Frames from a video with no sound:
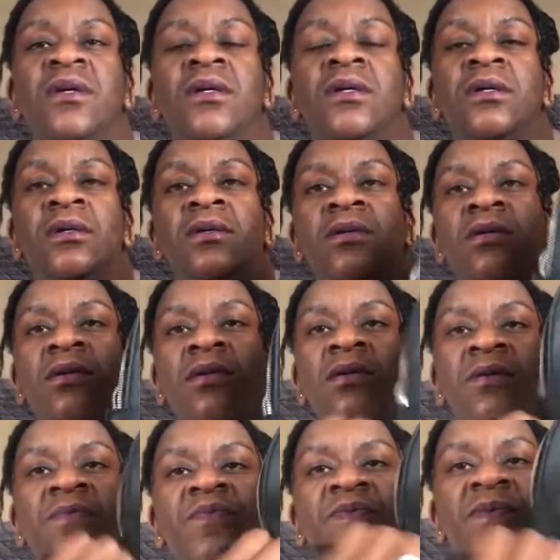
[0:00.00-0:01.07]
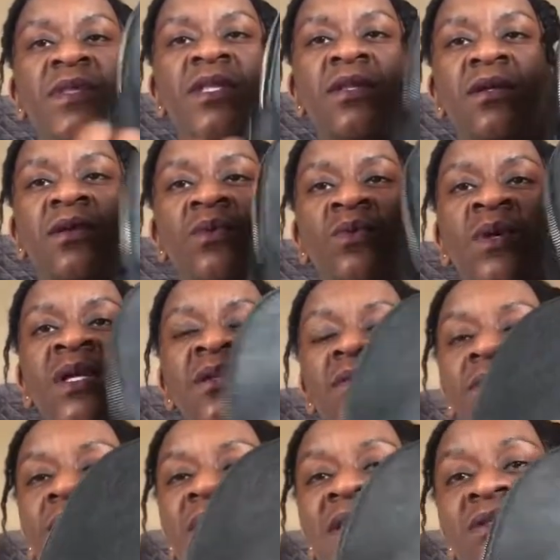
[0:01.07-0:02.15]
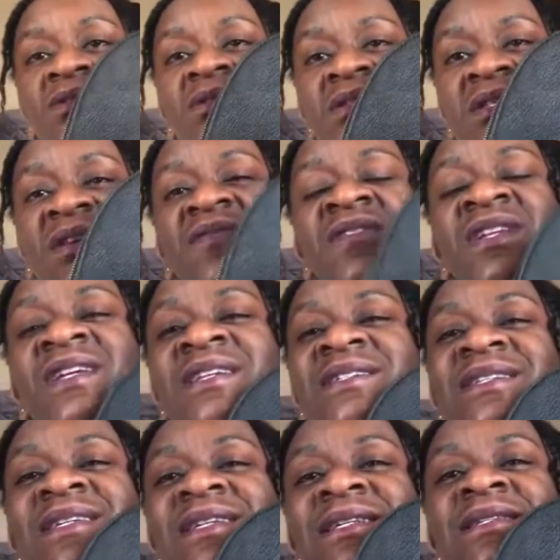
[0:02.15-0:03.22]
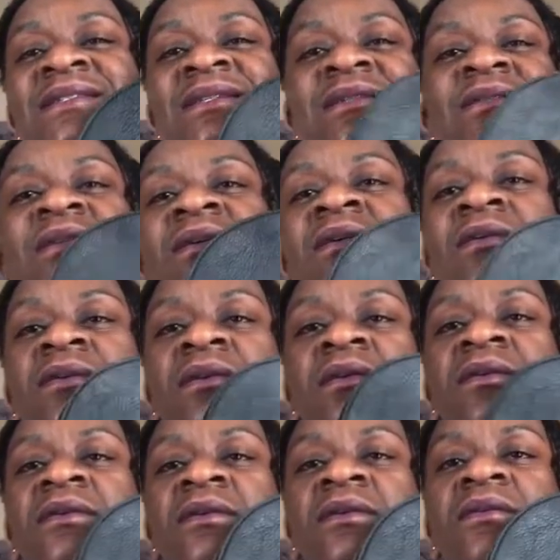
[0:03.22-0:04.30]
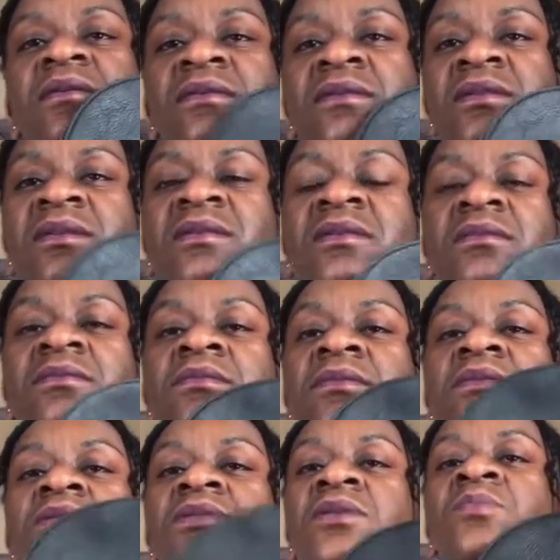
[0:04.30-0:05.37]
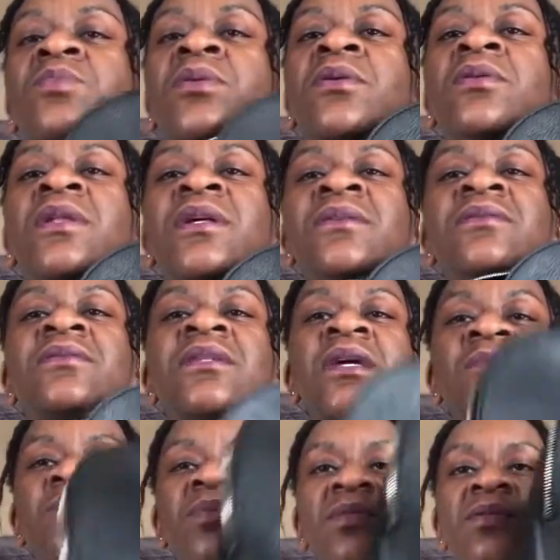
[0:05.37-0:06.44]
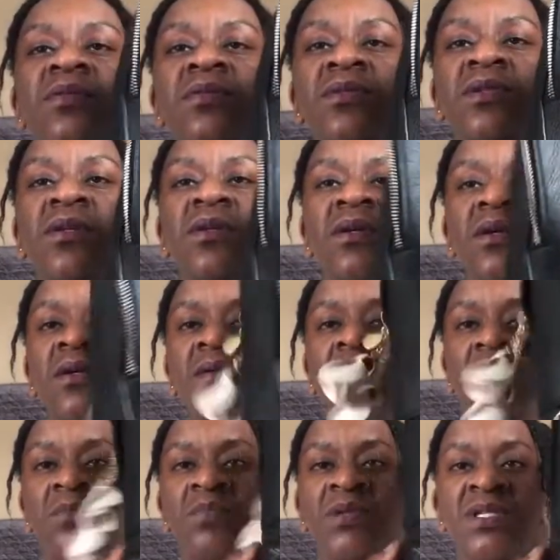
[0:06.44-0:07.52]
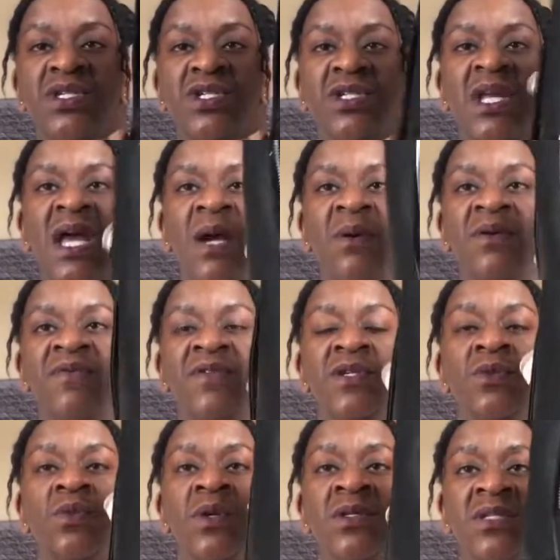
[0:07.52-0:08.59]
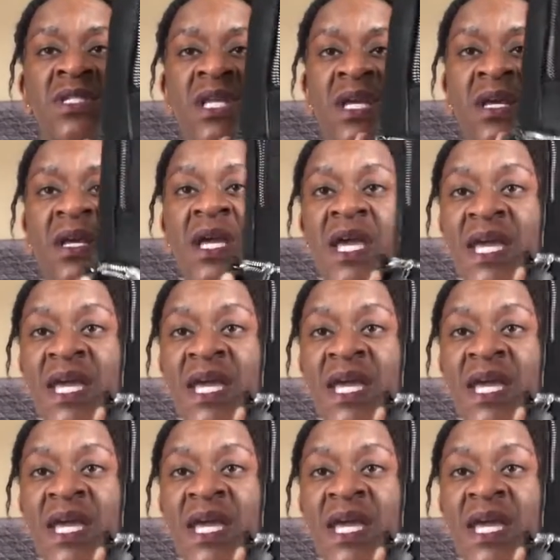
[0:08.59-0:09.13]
Oh, when it's got stuff in it, it's easy to pull and zip. So you can position that however you want it.